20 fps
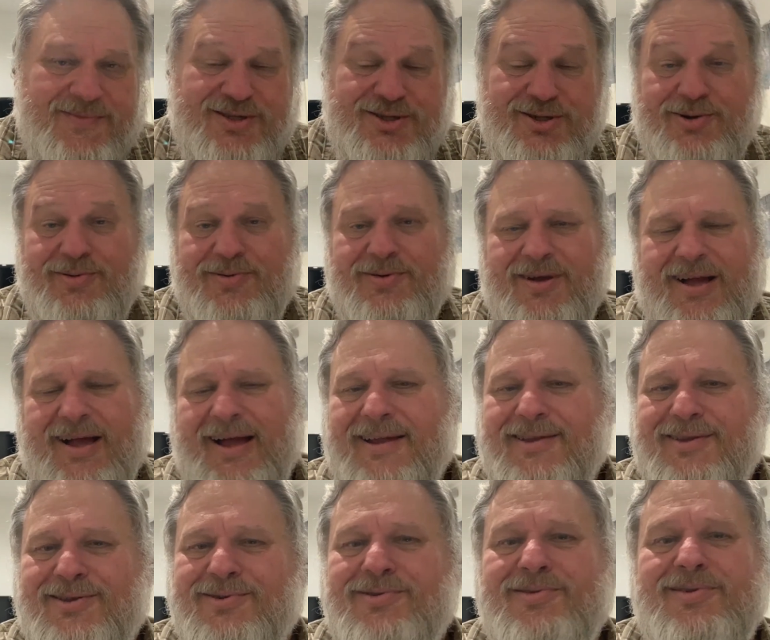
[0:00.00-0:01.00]
So I
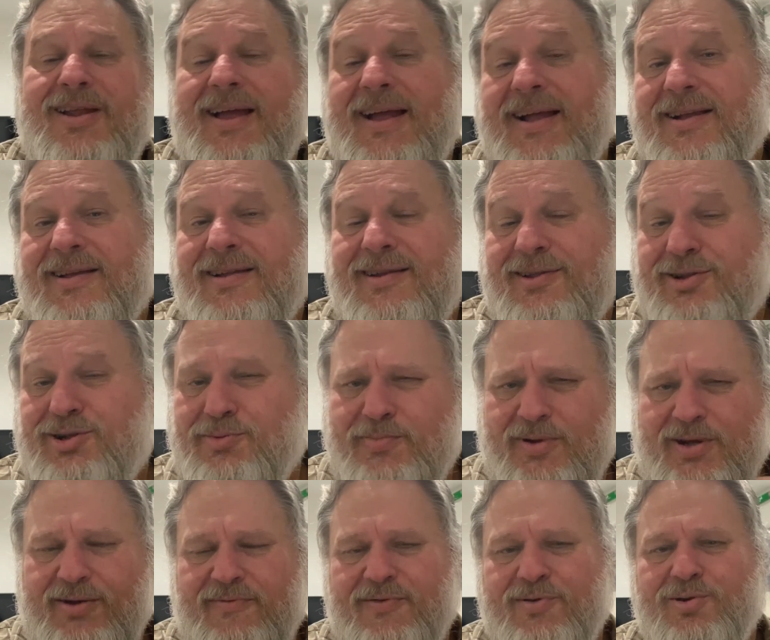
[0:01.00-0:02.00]
do like a little
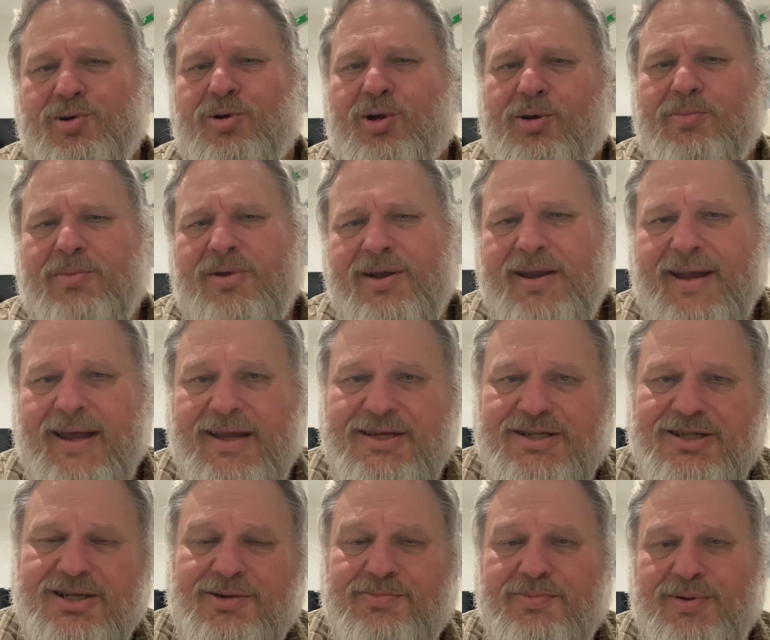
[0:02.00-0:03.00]
bit of a
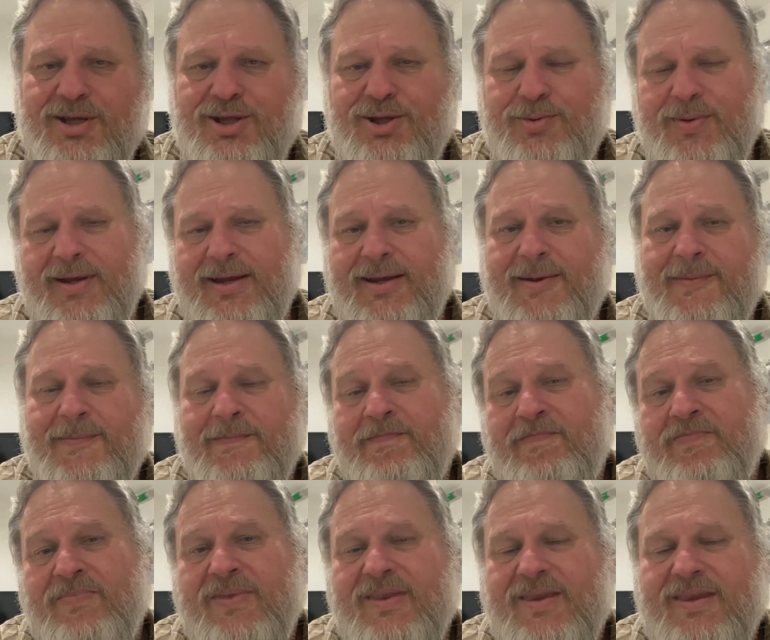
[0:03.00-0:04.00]
combination between
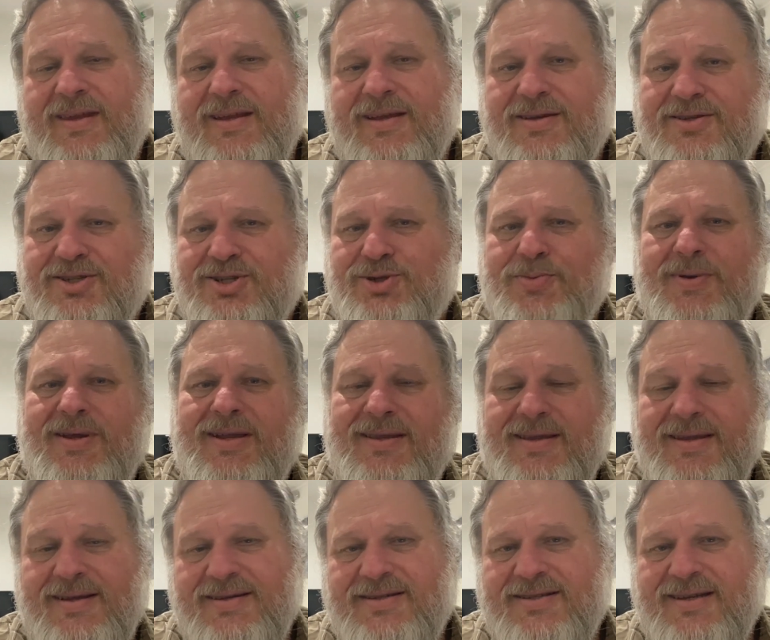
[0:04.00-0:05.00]
the
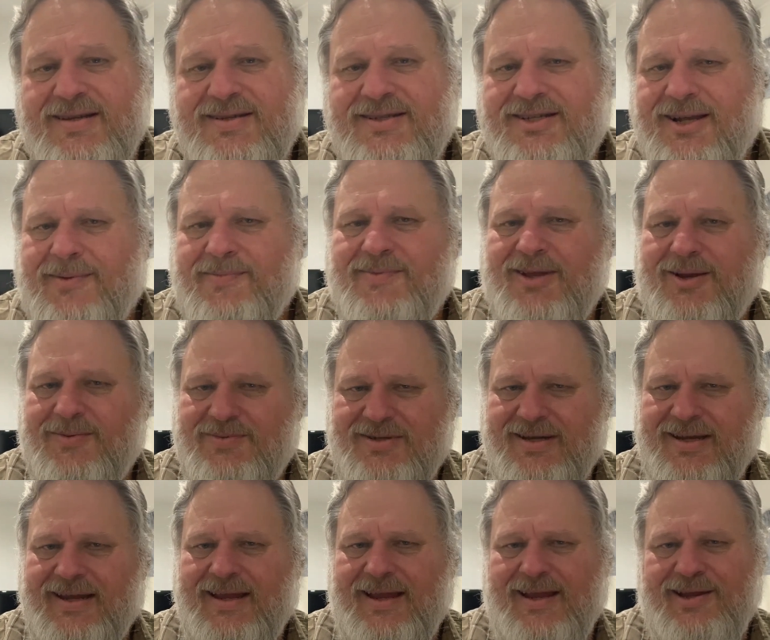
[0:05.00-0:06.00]
sweetness and sometimes
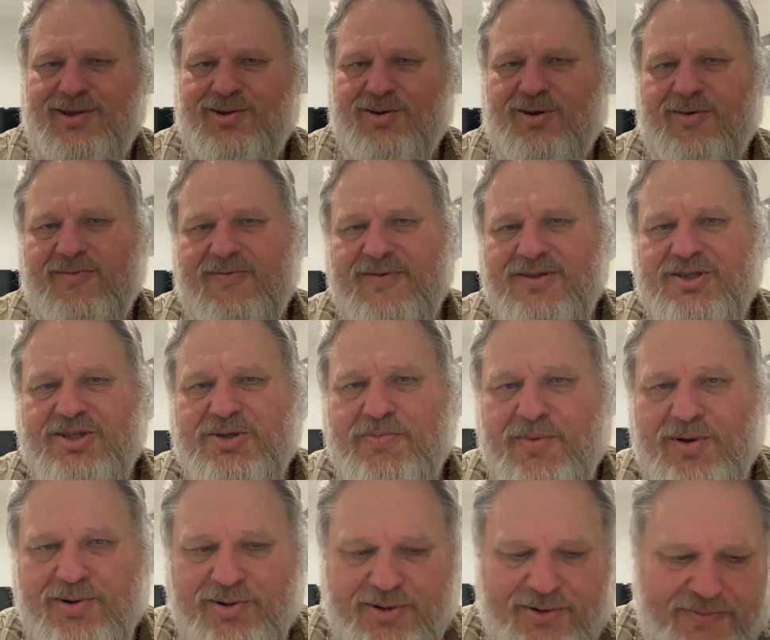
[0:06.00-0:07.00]
a hint of a
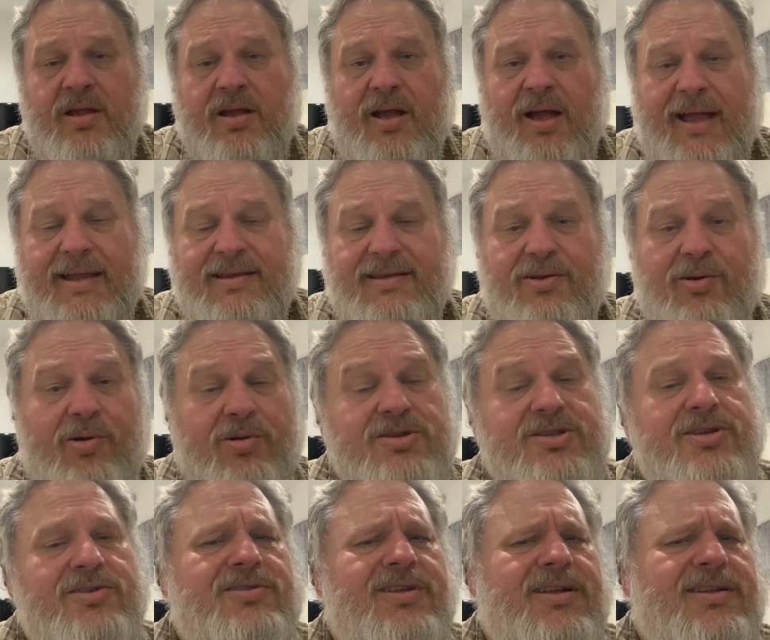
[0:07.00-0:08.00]
smoke. I
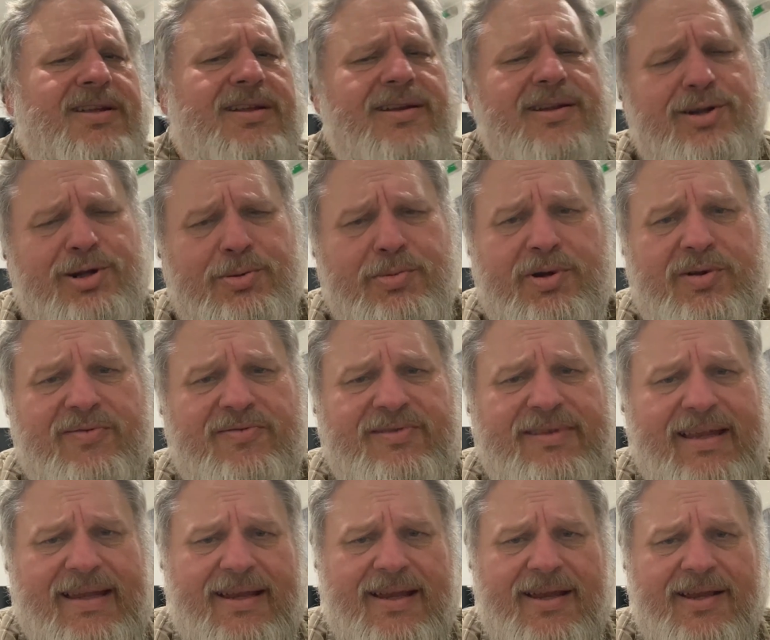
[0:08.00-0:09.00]
also did a little bit of
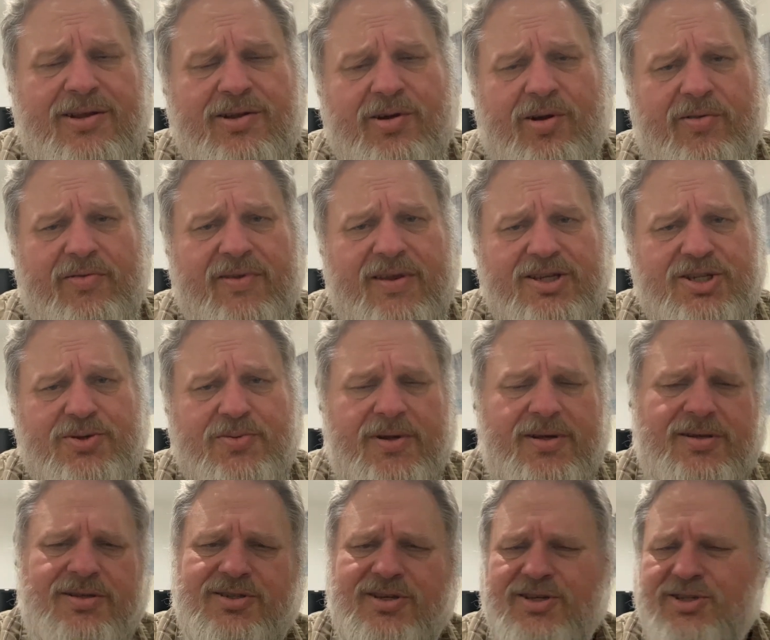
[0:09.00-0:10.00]
digging on this
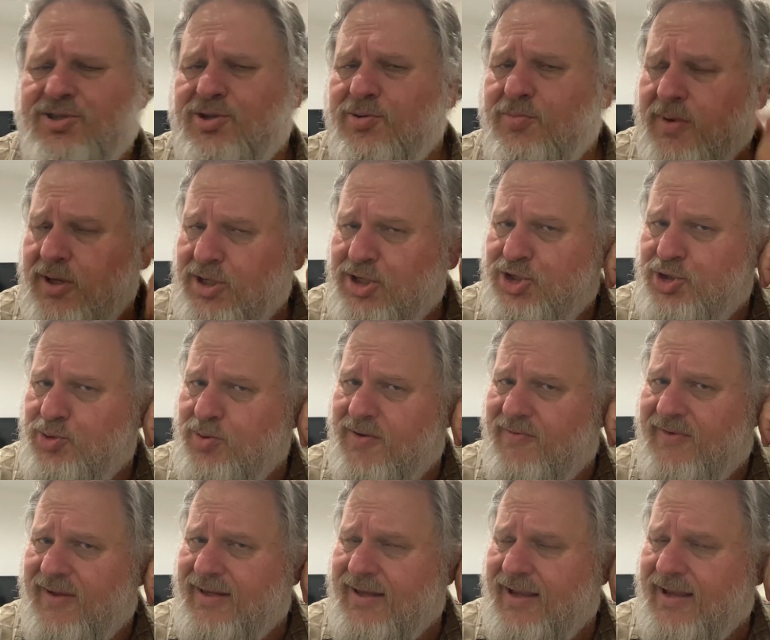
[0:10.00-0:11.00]
one, just to be sure
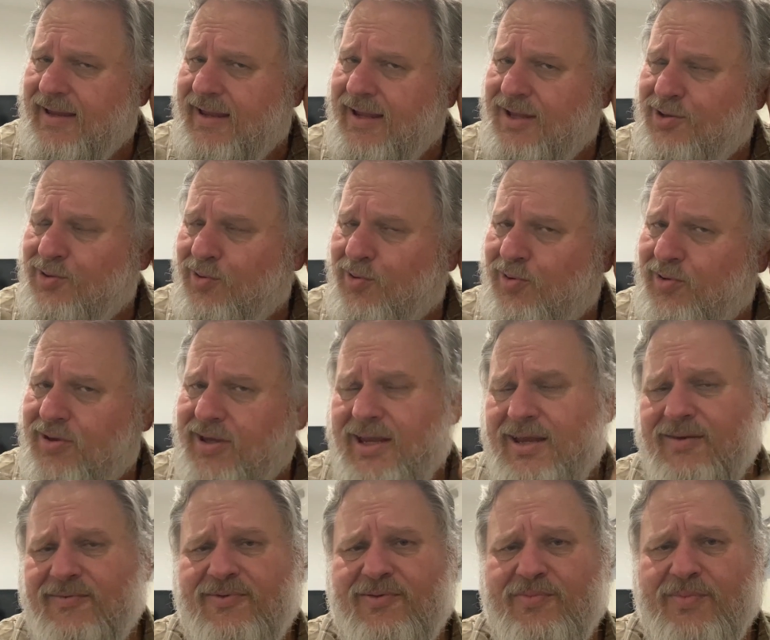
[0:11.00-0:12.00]
that I get all the
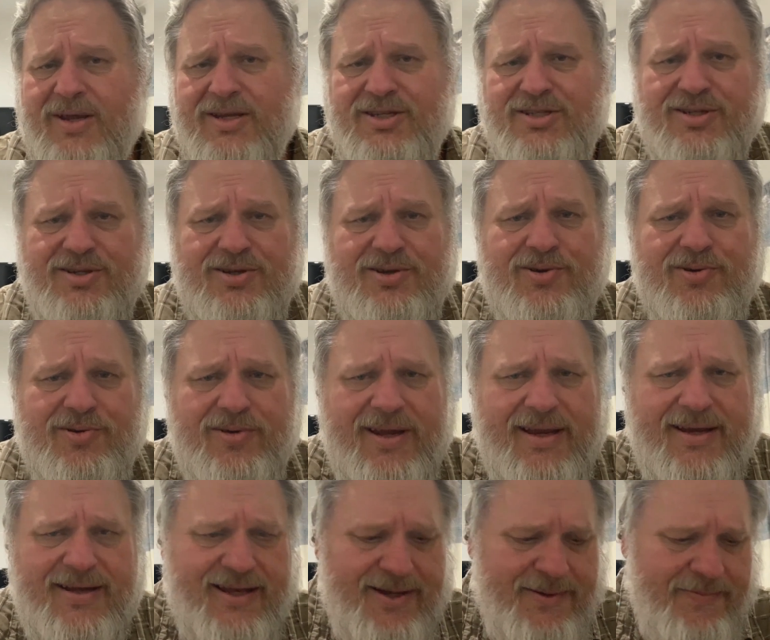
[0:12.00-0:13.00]
information
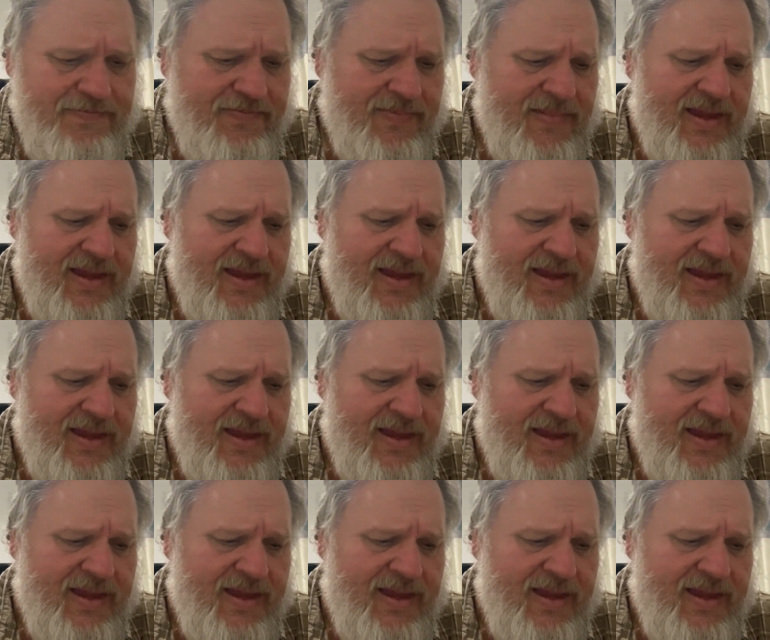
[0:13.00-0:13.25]
correctly.